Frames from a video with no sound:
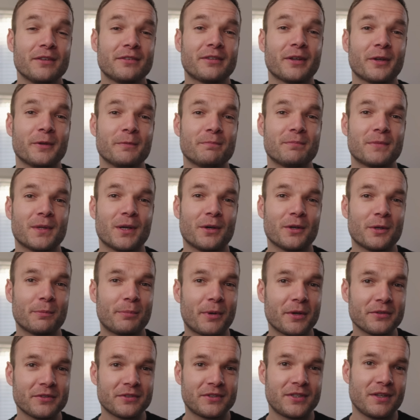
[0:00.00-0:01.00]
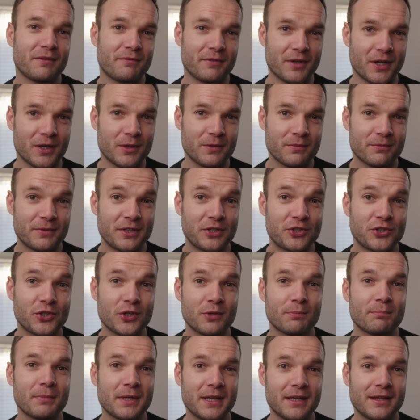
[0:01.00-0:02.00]
So, on a positive note, this
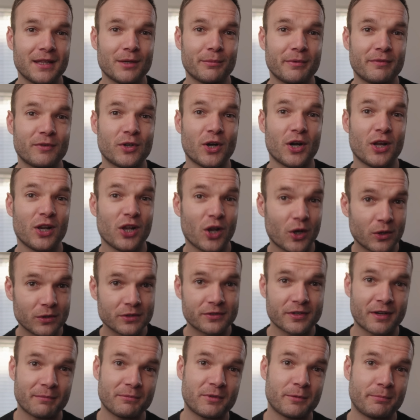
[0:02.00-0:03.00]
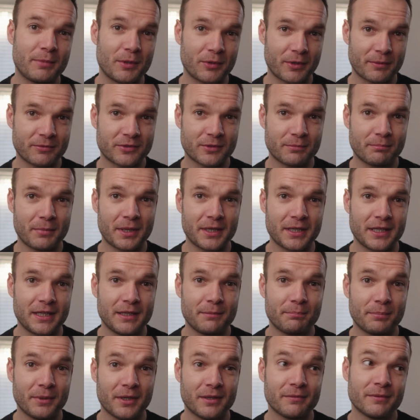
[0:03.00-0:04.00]
should mean that we've got a long time to build up some
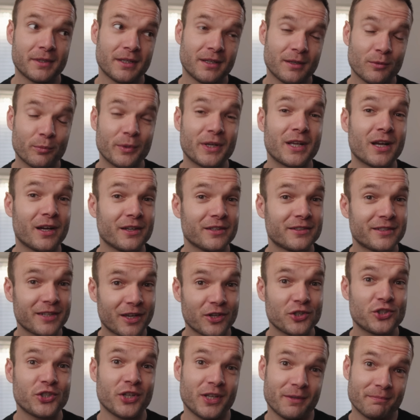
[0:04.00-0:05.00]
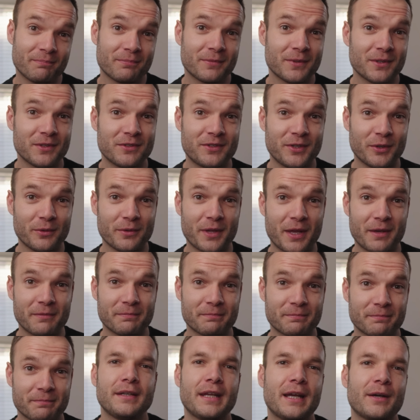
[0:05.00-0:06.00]
money, but we can't touch it until then.
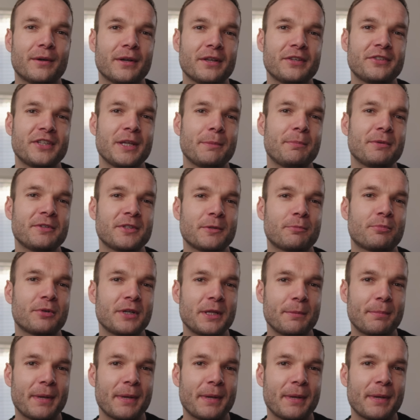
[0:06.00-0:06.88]
Now, a SIPP is a pretty